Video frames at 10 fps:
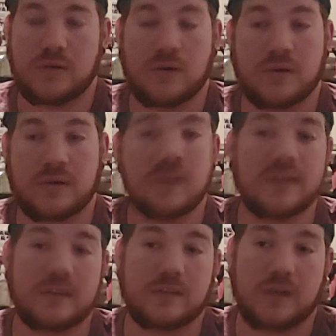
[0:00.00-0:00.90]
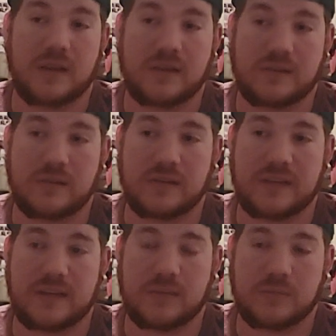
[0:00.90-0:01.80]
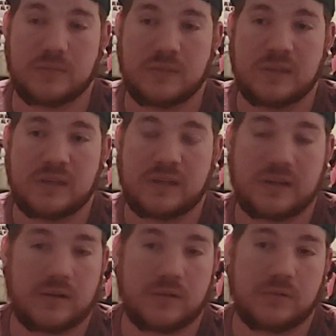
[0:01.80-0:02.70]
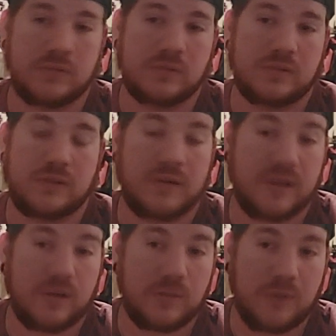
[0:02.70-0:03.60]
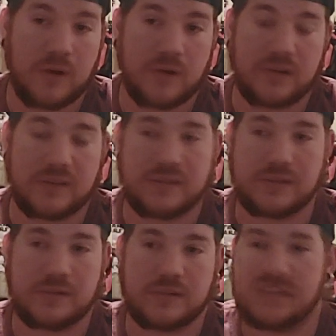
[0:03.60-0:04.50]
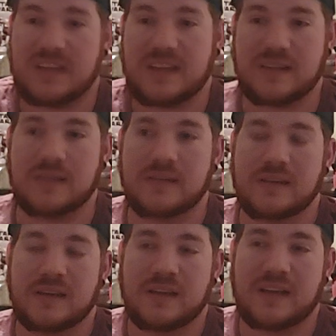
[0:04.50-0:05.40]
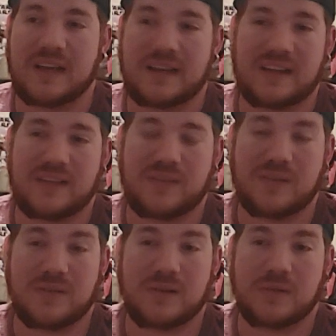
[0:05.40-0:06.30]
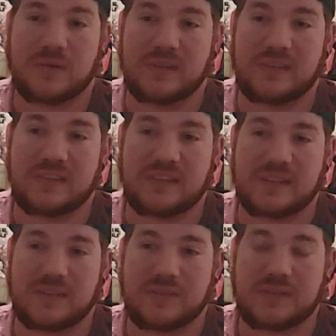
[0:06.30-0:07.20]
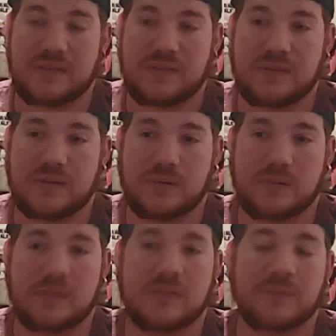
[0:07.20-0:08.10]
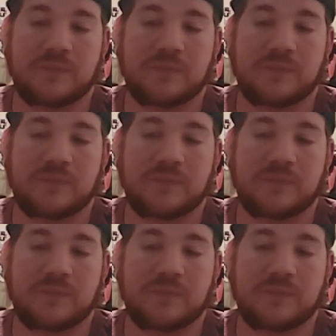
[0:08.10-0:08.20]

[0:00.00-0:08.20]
or you get shot and you're dead, and there's no health bar or nothing. You're just dead. And it felt very realistic. It feels